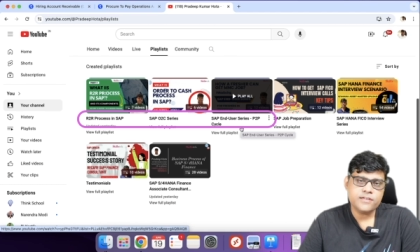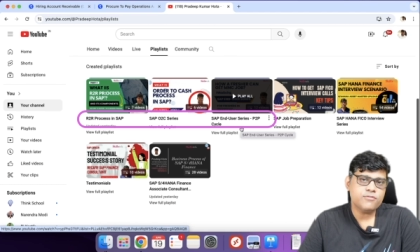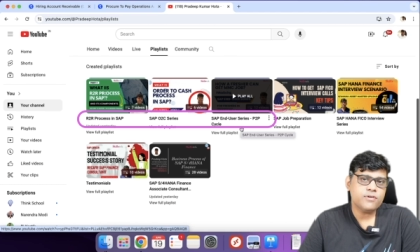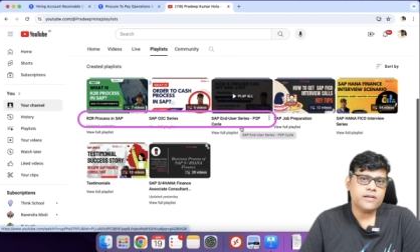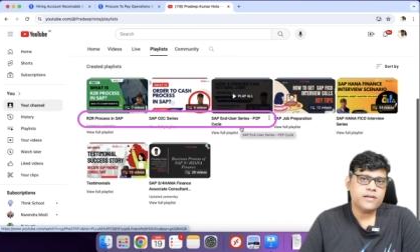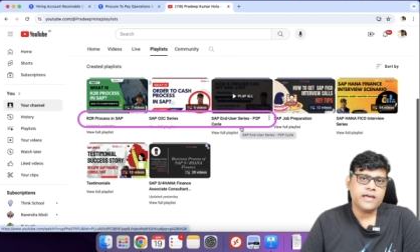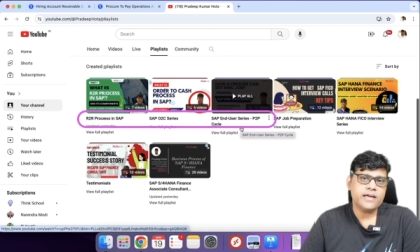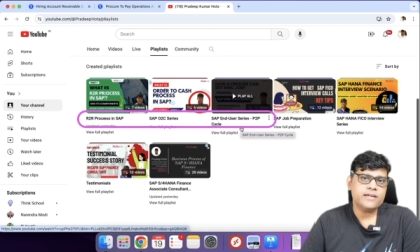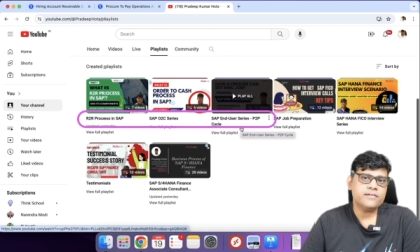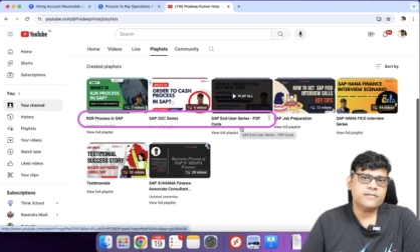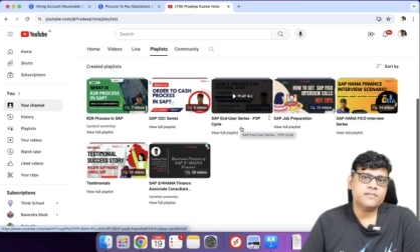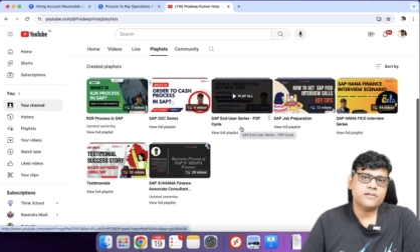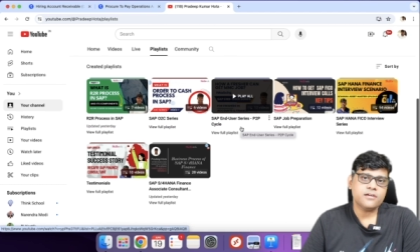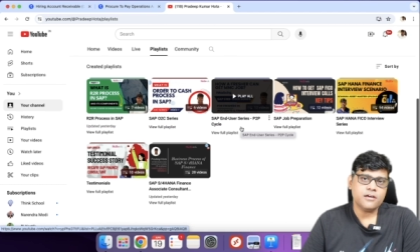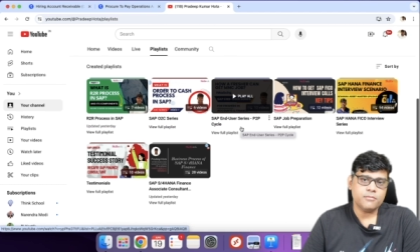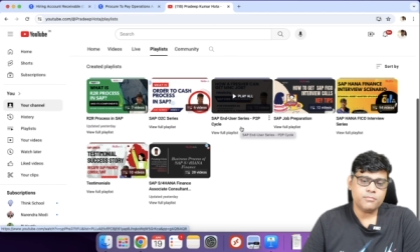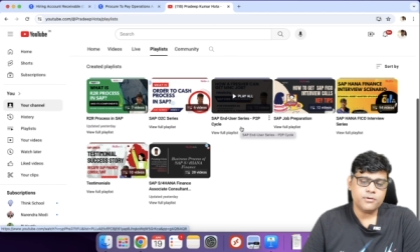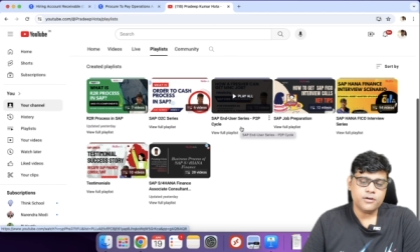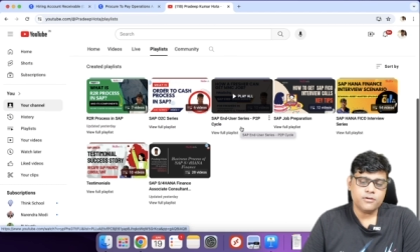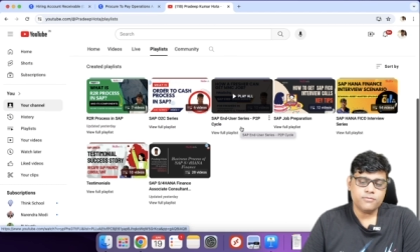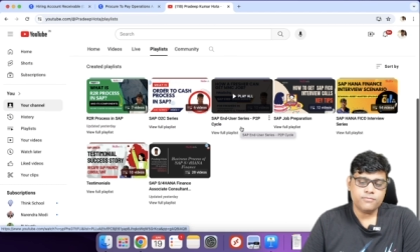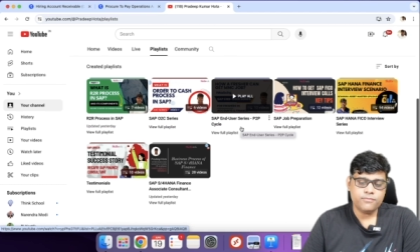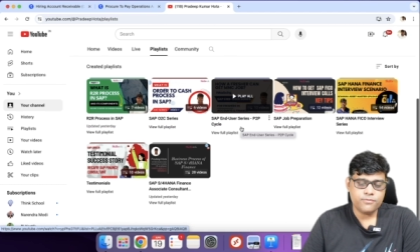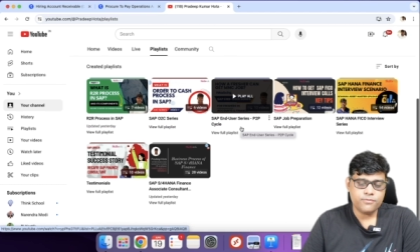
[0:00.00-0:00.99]
you will get a
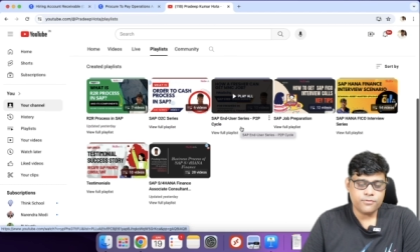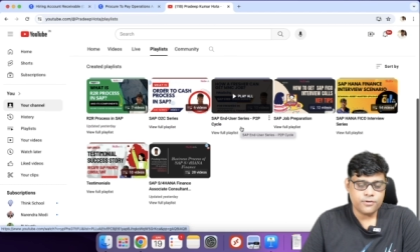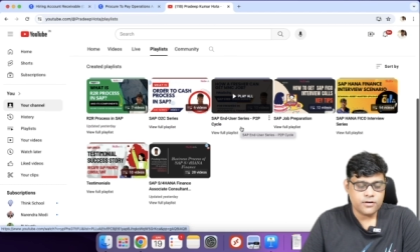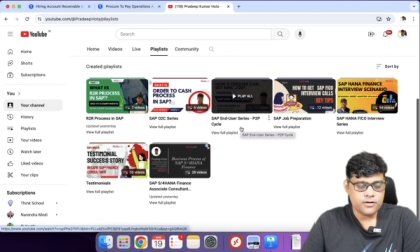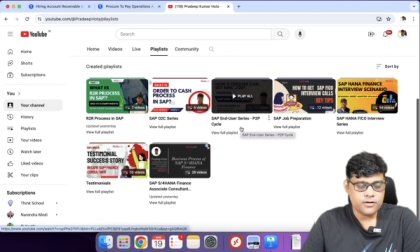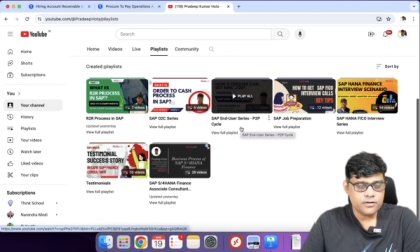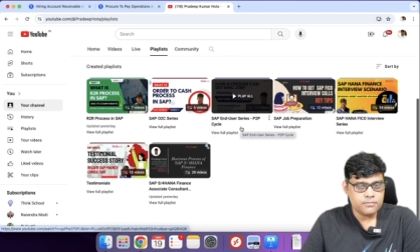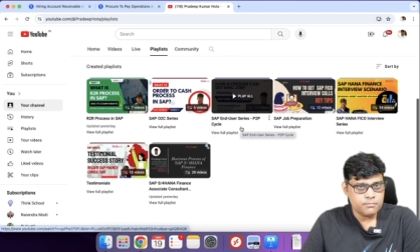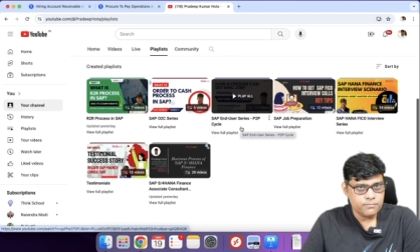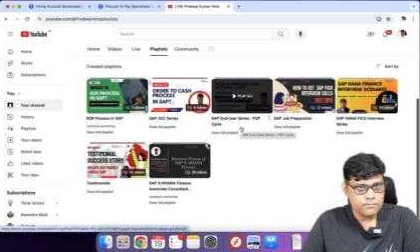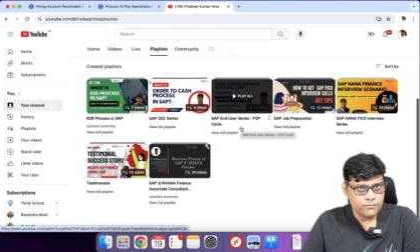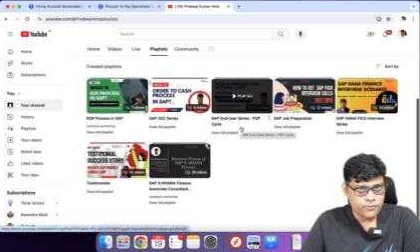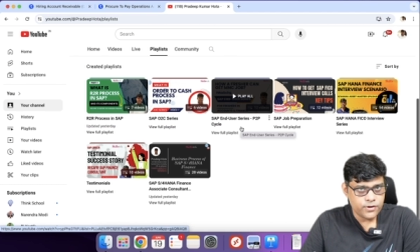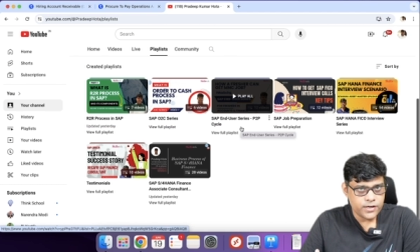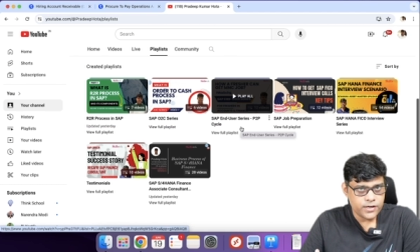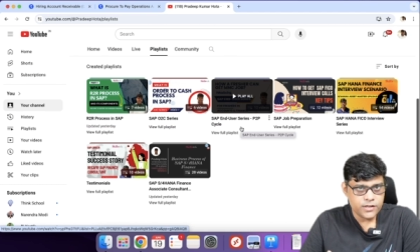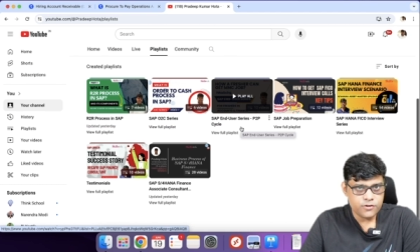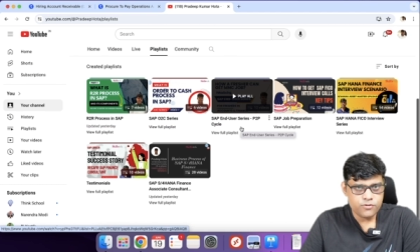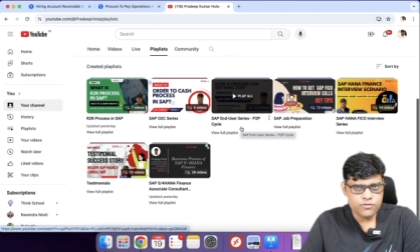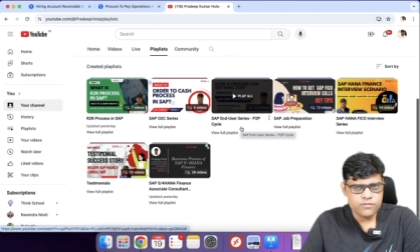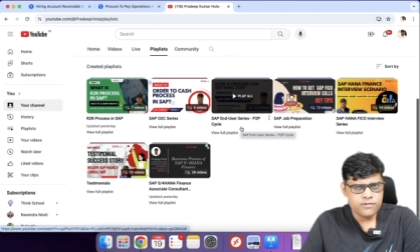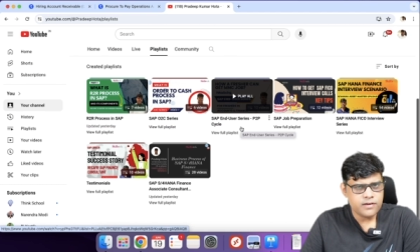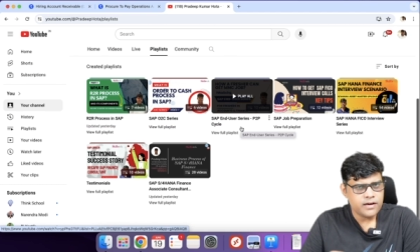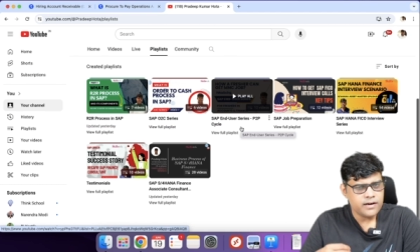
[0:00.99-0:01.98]
couple of uh,
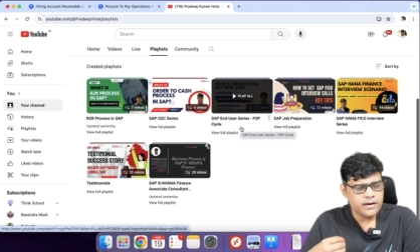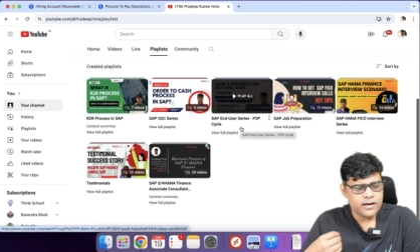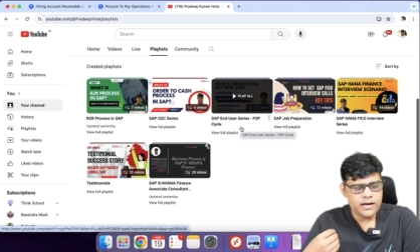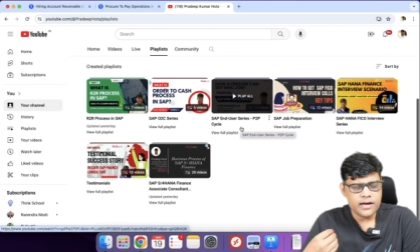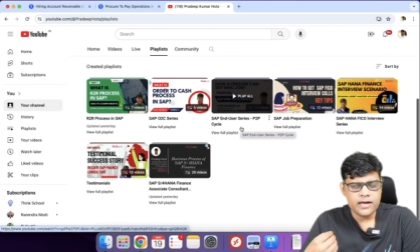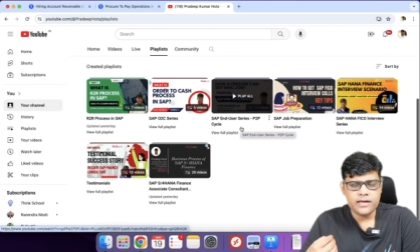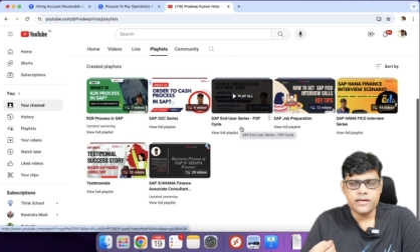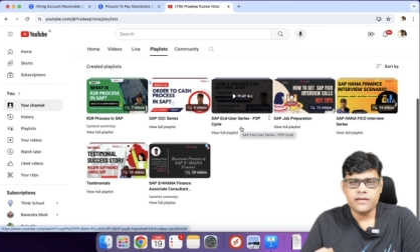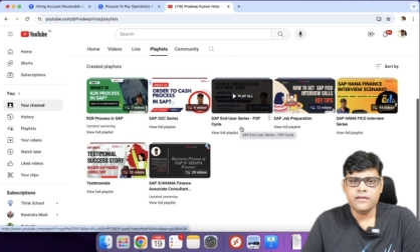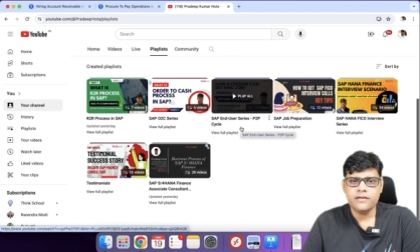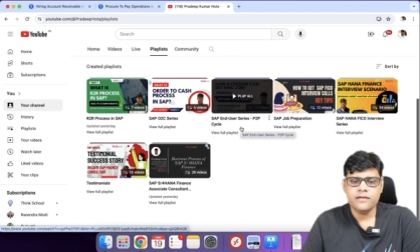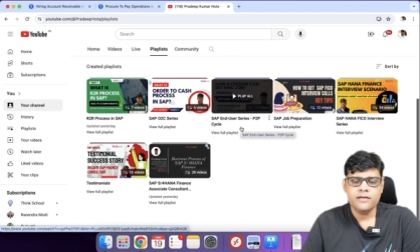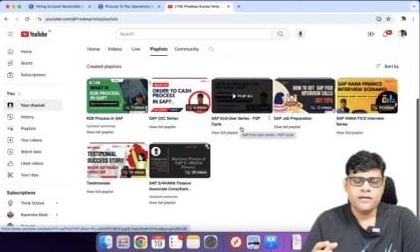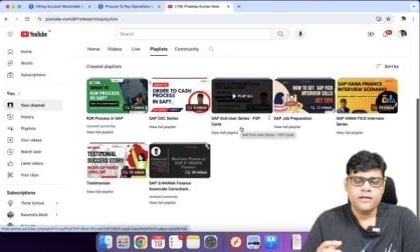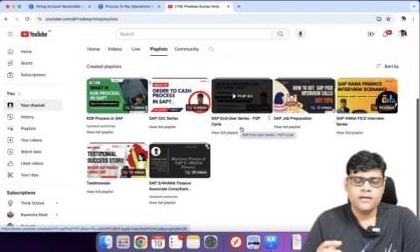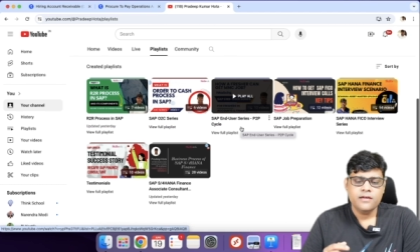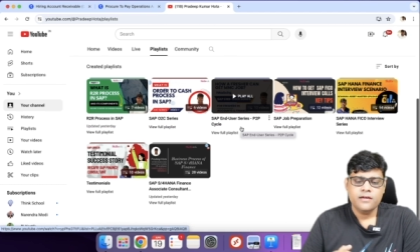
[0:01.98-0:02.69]
videos and I,